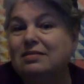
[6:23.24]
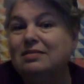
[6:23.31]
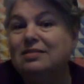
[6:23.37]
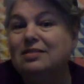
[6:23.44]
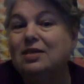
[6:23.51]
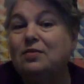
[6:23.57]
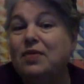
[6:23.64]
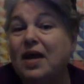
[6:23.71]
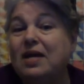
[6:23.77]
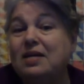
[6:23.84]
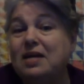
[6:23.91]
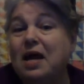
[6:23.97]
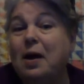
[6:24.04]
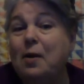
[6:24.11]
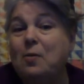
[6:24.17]
So they
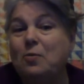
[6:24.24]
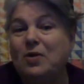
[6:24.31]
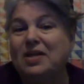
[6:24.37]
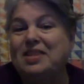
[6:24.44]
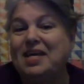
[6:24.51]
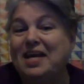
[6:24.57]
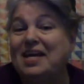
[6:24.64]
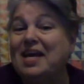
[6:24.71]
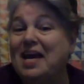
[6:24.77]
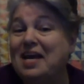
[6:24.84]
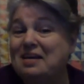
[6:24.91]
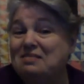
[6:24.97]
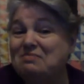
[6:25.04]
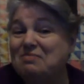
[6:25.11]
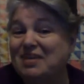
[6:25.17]
know what they
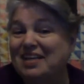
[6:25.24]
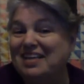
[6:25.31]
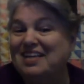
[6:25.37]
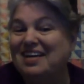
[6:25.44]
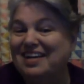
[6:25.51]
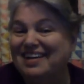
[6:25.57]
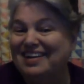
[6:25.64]
gave me.